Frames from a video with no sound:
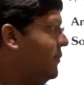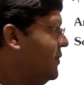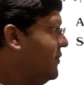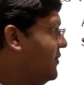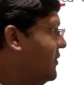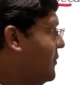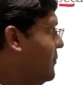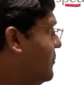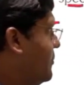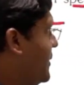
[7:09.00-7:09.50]
be
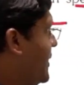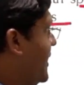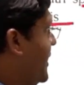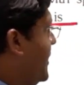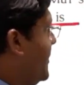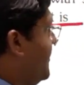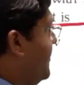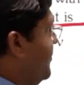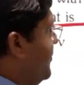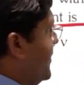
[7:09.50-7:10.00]

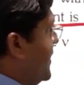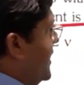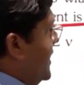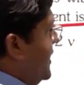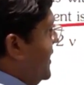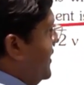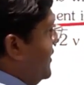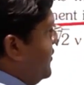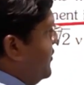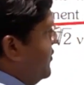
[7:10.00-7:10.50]
simply
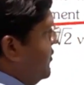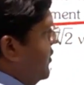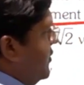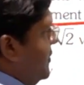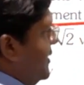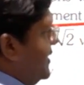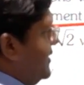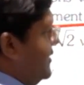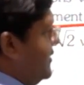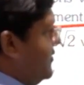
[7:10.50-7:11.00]
understood
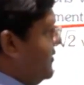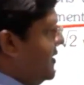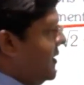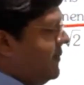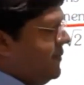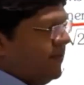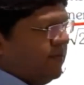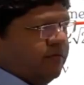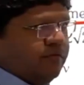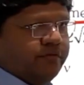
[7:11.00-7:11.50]
by this type
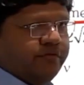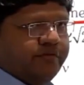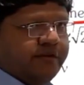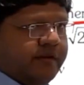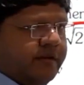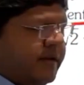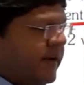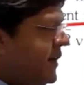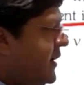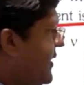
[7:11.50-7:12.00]
of question.
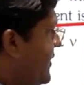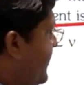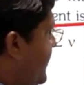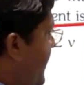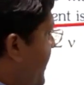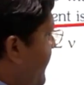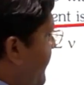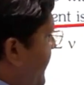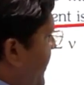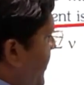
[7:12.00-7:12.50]

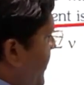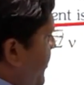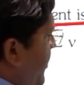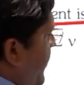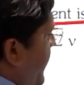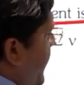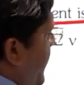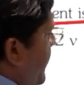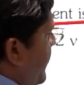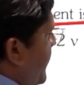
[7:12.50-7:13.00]
Initially we are
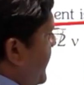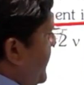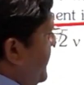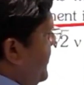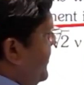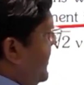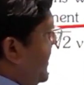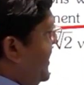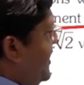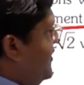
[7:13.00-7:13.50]
provided with a
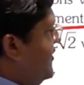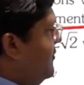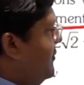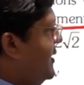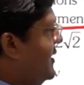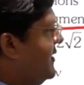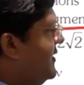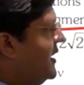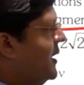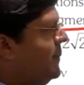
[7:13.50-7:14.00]
shell of
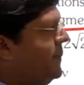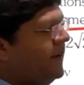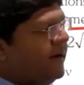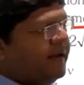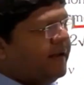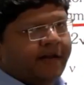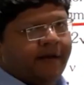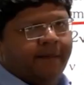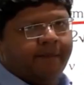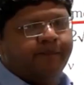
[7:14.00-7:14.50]
mass
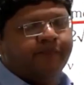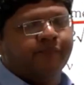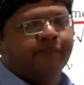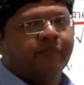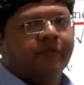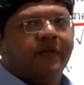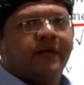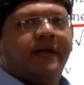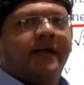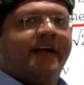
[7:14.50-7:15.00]
capital M.
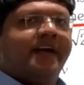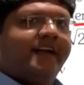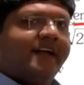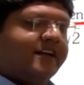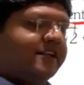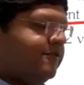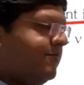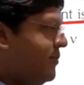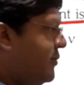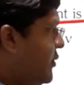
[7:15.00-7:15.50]
It
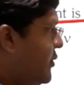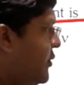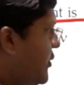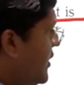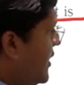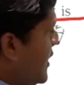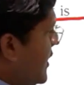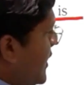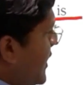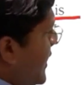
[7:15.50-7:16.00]
explodes
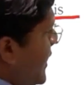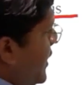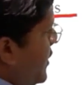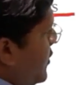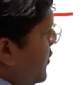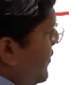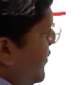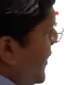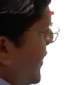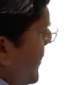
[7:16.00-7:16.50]

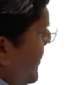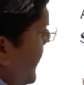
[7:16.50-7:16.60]
into 3